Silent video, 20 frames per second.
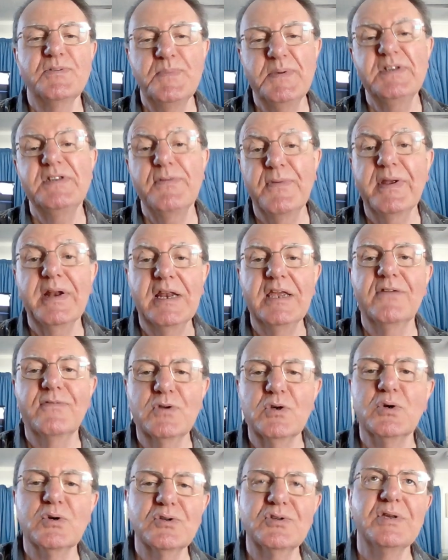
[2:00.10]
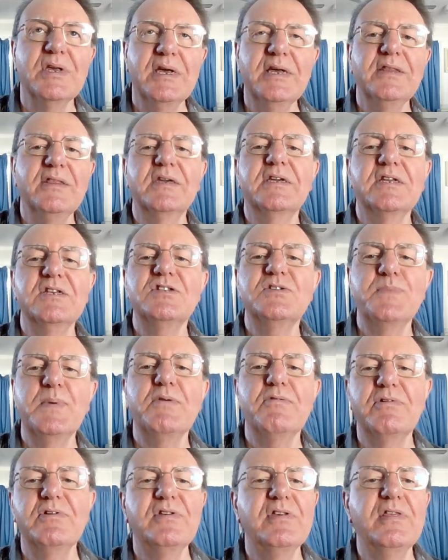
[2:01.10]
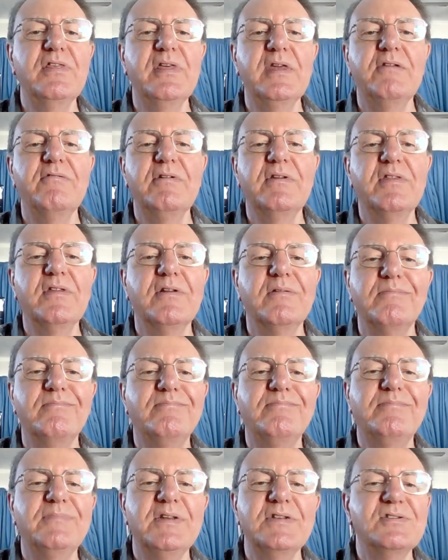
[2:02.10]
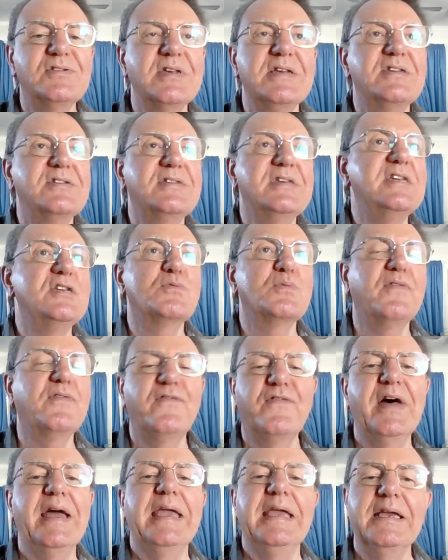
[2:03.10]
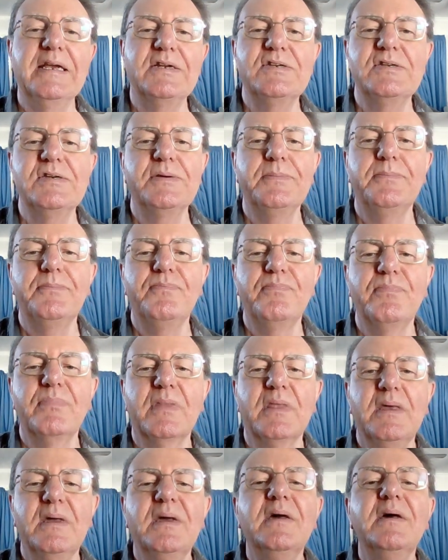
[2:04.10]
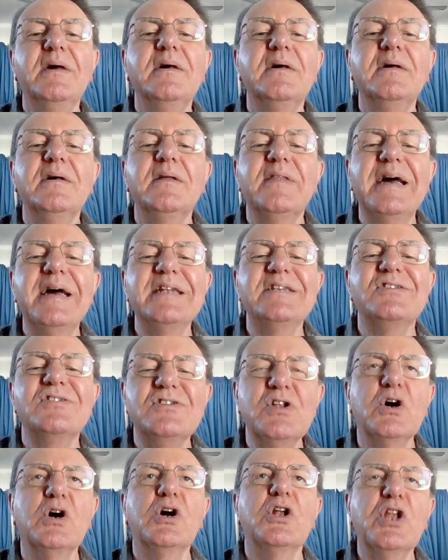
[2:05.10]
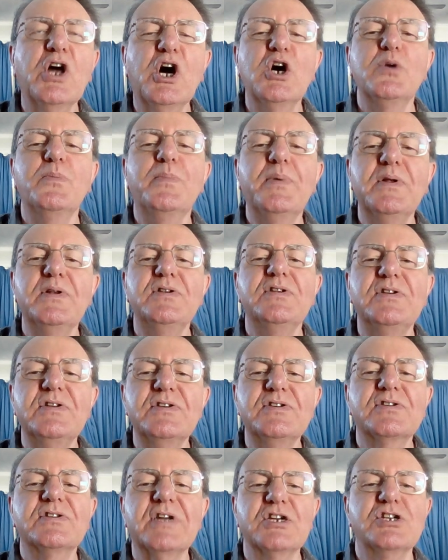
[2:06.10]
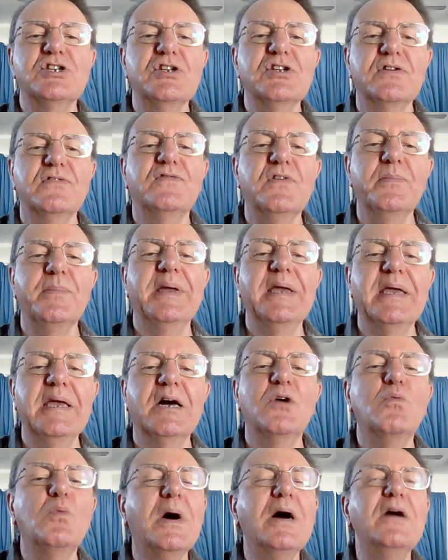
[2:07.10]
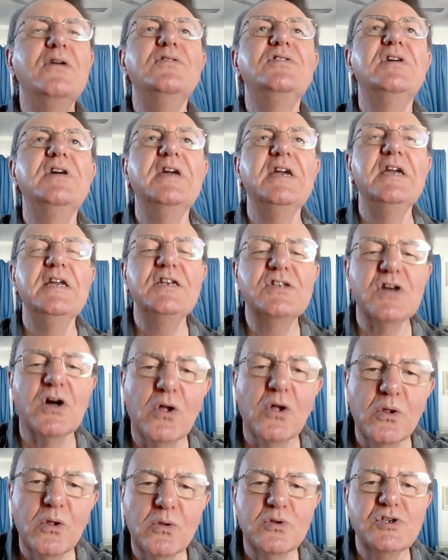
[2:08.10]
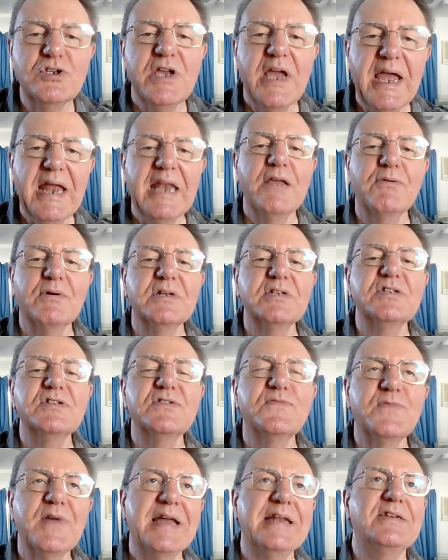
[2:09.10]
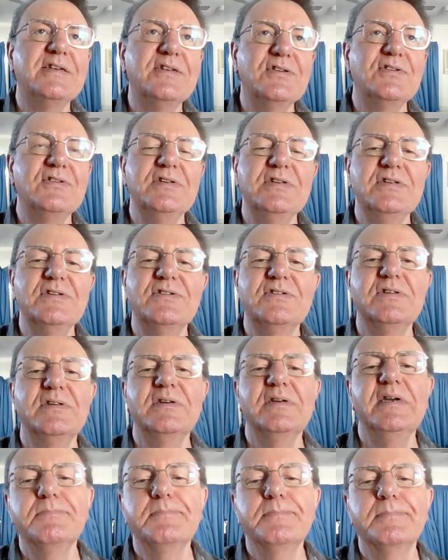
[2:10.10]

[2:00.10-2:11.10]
specifically, of course, the conspiracy theory that, that says these were faked. That's not open to discussion for me. I won't indulge anyone's fantasies.